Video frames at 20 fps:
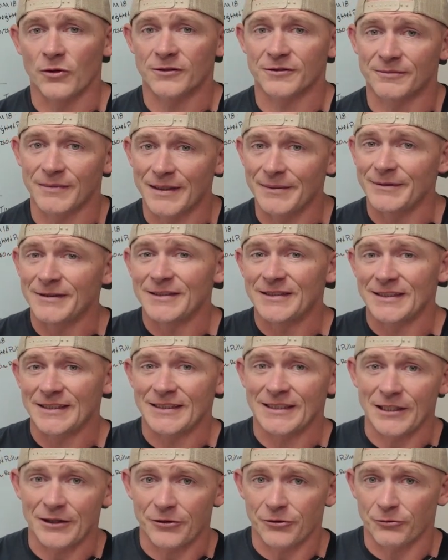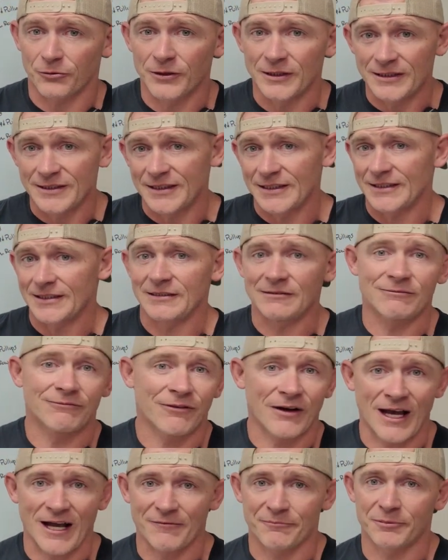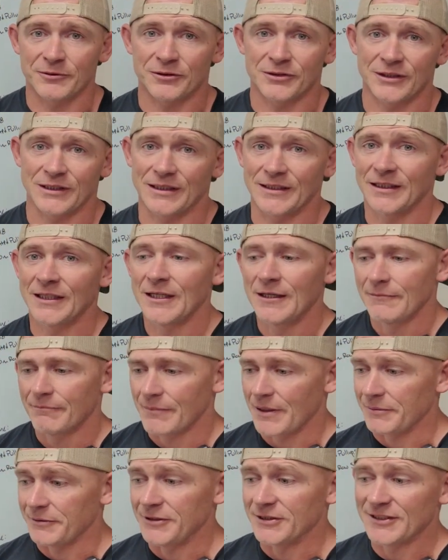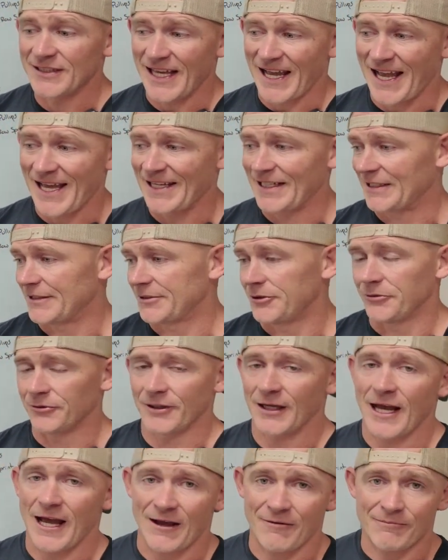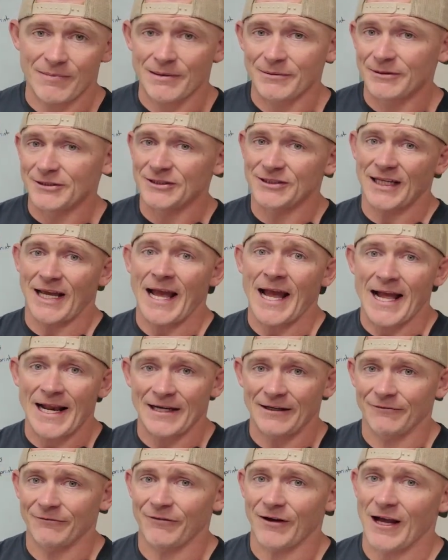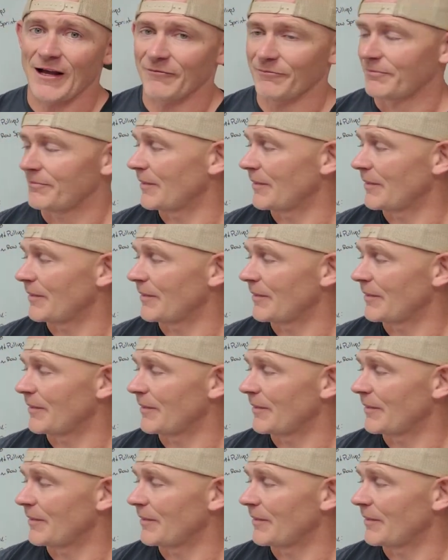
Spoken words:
So maybe 63, 65%, maybe just adding a 2.5, maybe just adding 5.